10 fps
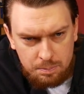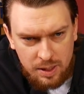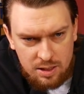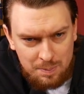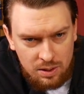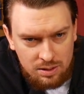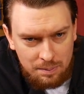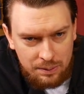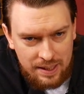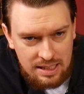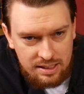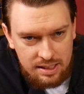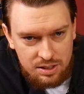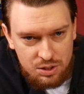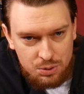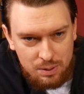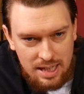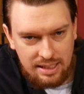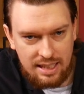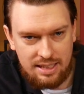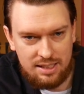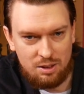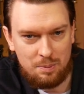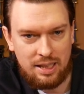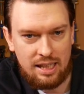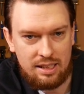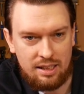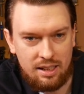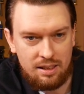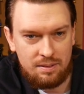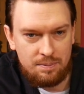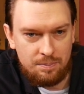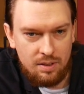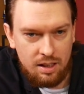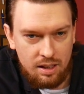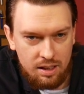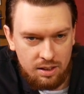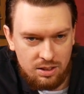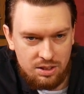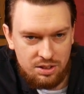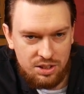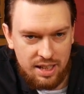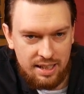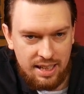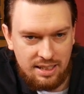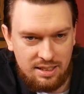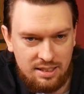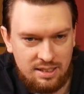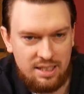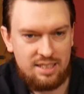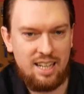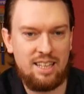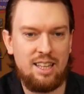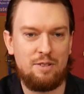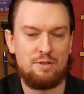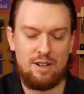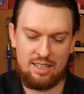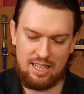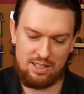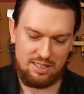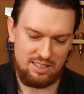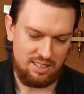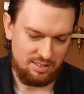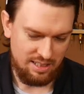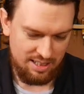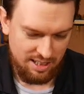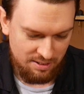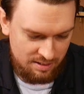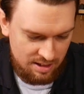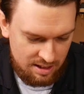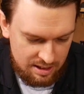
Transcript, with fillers: Bespoke WH says, Thread, yes, I'll be getting there. Uh, Austin J. Nixon says, Hey there, friend. Hey, Austin. How you going?